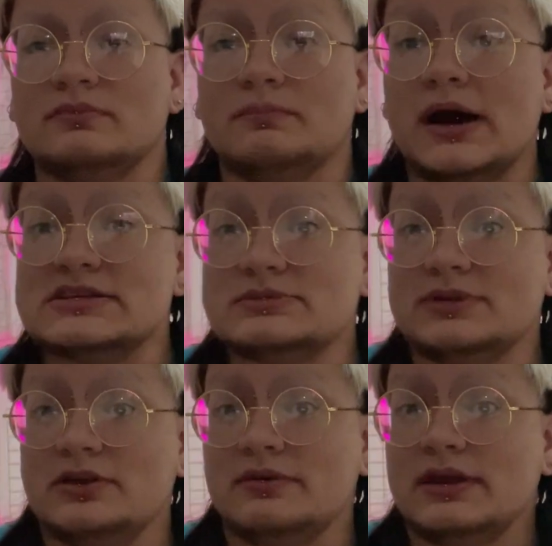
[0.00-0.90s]

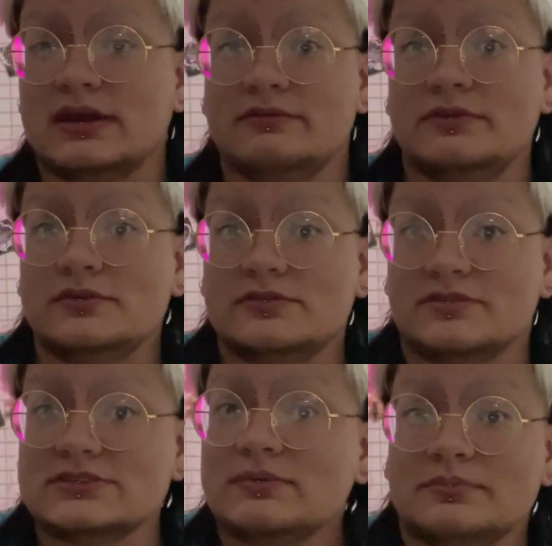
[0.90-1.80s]
possibly don't get confused
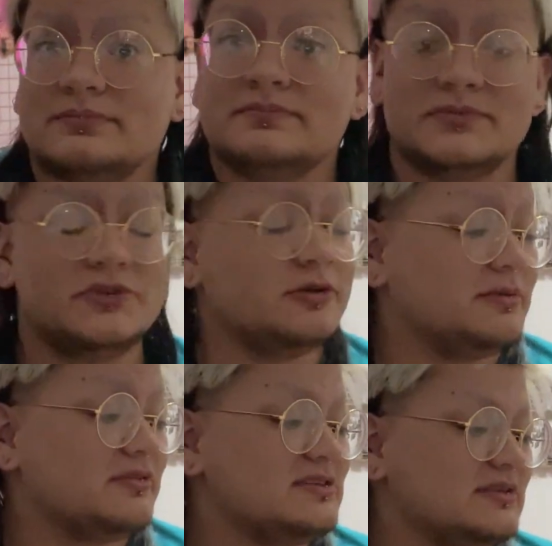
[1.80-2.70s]
for some
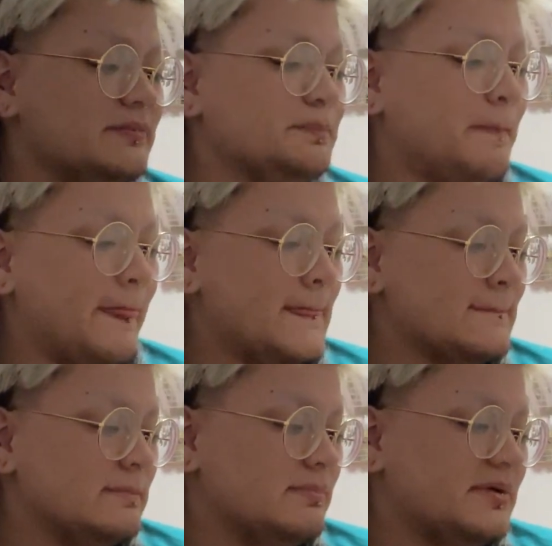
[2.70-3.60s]
stupid reason.
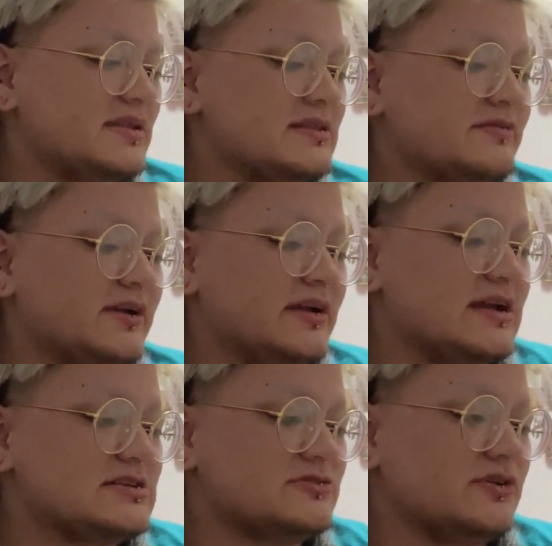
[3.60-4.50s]
But I thought the
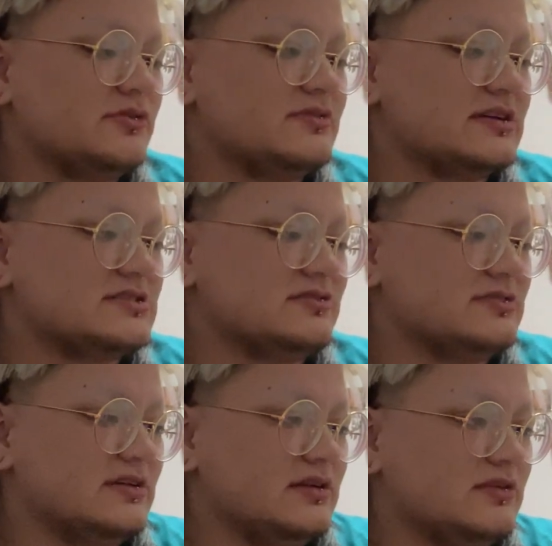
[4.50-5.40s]
variegation's really cool. This actually looks
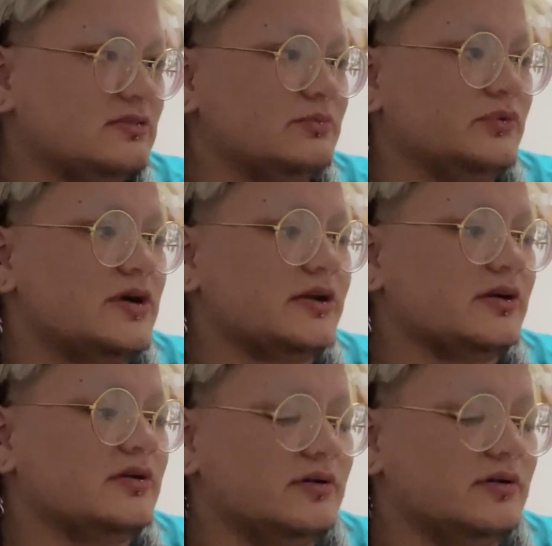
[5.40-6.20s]
like it could use some water.